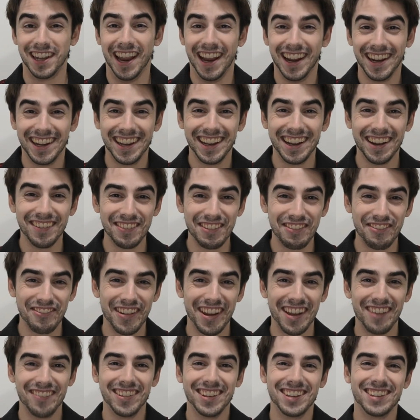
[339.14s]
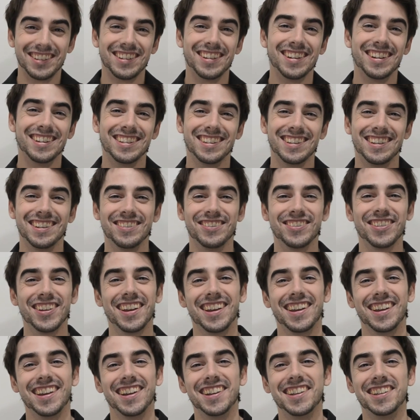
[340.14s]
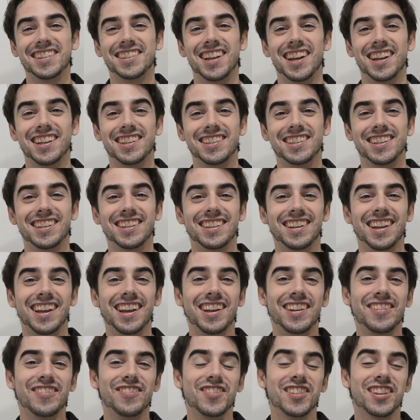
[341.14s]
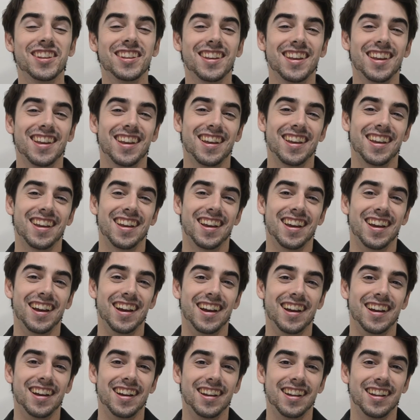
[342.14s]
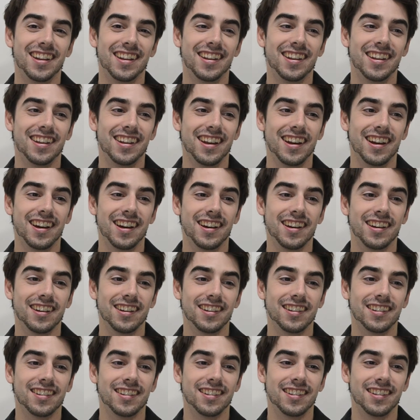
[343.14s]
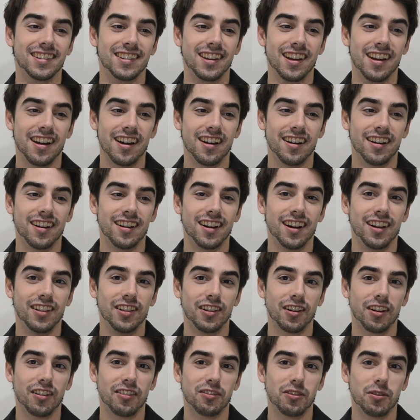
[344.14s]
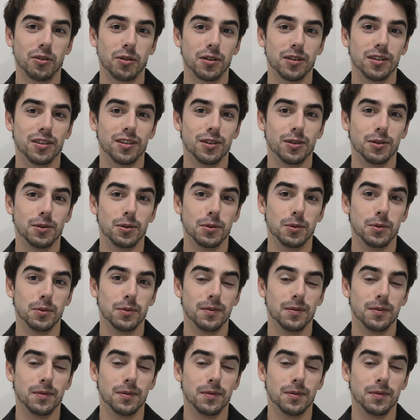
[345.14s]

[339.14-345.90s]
taking up the family tradition of changing names. And uh, yeah, I look forward to